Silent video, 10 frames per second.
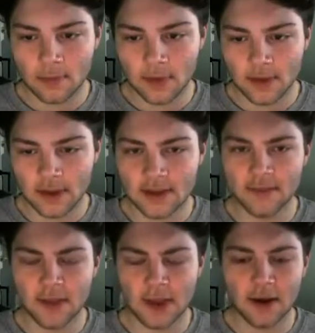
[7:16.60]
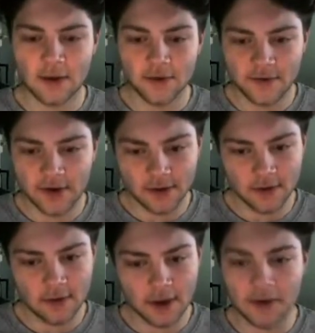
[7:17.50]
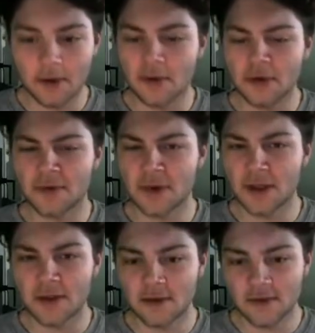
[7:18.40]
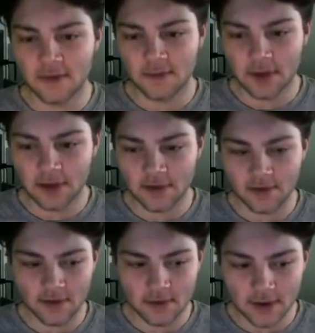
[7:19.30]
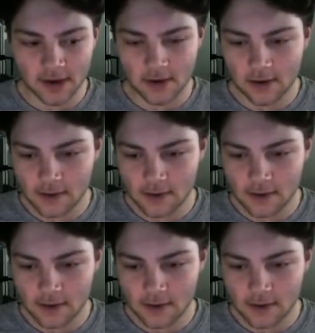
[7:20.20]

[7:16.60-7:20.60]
So that's something I always try to do. I don't want to swing at those pitches like